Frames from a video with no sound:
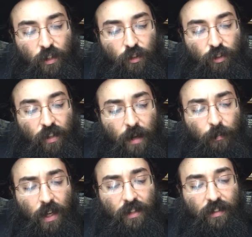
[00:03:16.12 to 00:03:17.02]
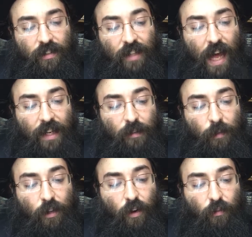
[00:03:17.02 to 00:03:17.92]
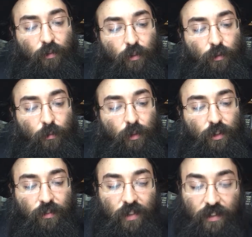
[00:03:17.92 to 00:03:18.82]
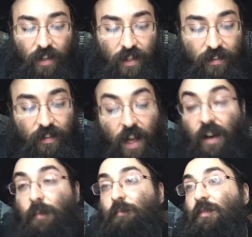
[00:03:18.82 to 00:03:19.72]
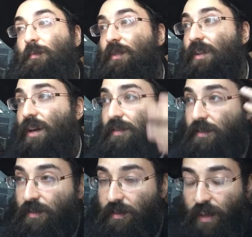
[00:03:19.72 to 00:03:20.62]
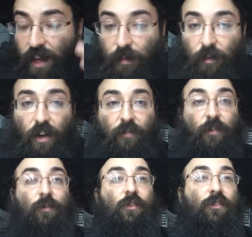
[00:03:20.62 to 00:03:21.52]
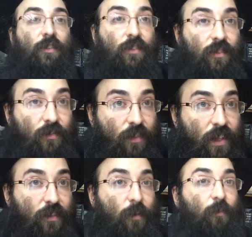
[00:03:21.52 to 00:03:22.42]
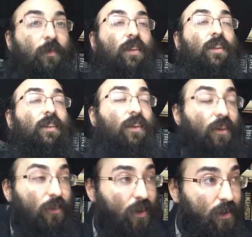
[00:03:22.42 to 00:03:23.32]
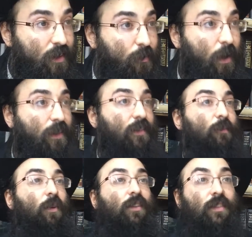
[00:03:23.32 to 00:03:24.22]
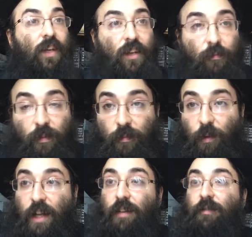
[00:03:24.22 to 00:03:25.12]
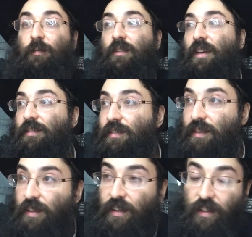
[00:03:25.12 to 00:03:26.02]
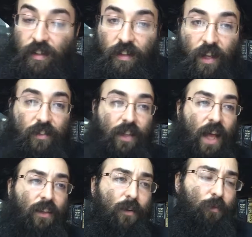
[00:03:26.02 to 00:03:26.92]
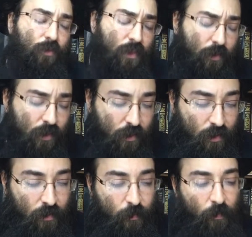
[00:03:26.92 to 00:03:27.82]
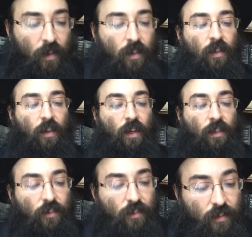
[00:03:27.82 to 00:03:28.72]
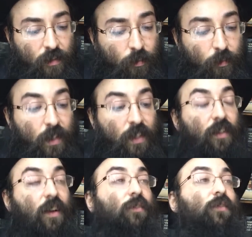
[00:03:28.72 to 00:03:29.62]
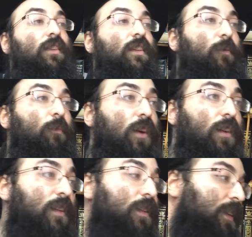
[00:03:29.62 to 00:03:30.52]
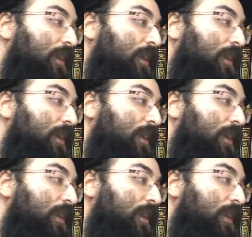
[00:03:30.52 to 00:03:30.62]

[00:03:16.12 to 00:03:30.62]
Shnemar Hisnari may offer Kumi Shvi. It says, get up from the dust. Hisnari may offer. We all know this phrase from the Chadaydi, based on the pasuk. Get up and wake up from the dust. Stand up, Shvi, return. So the simple meaning of the Gemara